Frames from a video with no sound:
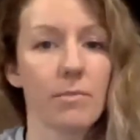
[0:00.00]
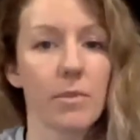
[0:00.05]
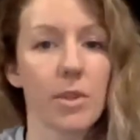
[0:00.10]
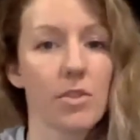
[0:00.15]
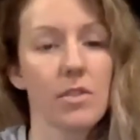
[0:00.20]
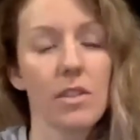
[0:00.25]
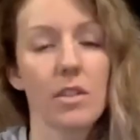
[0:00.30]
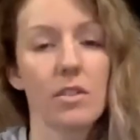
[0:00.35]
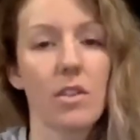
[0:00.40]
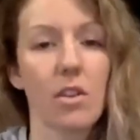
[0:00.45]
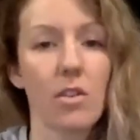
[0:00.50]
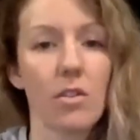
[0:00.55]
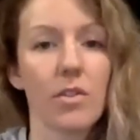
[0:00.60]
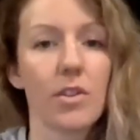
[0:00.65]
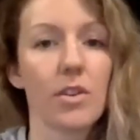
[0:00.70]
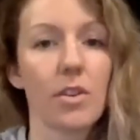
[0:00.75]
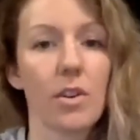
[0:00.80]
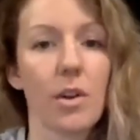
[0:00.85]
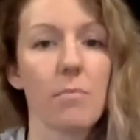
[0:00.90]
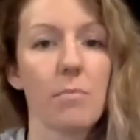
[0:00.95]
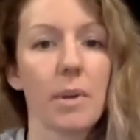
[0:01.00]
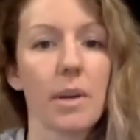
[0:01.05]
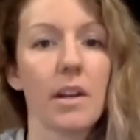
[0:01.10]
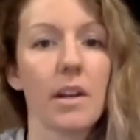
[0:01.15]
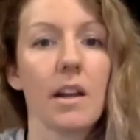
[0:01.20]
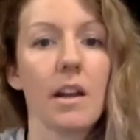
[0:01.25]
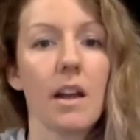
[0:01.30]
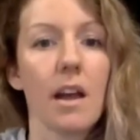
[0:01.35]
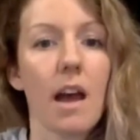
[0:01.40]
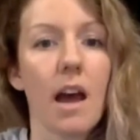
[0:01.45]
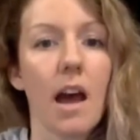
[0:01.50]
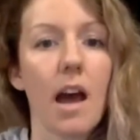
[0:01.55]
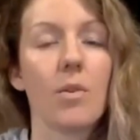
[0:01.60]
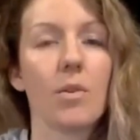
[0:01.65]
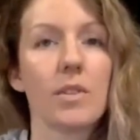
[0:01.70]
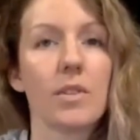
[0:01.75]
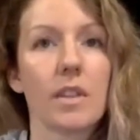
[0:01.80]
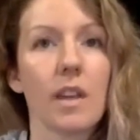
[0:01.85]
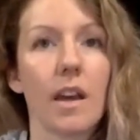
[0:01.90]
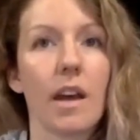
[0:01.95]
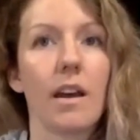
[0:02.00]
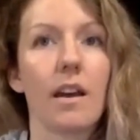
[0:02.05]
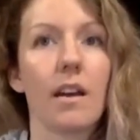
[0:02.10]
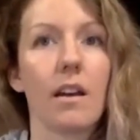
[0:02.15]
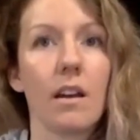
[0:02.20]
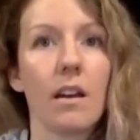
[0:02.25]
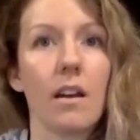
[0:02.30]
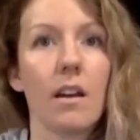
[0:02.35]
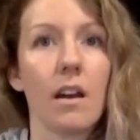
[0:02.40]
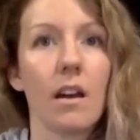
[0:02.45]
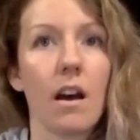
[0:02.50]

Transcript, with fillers: There's leagues all over Europe, but I would say.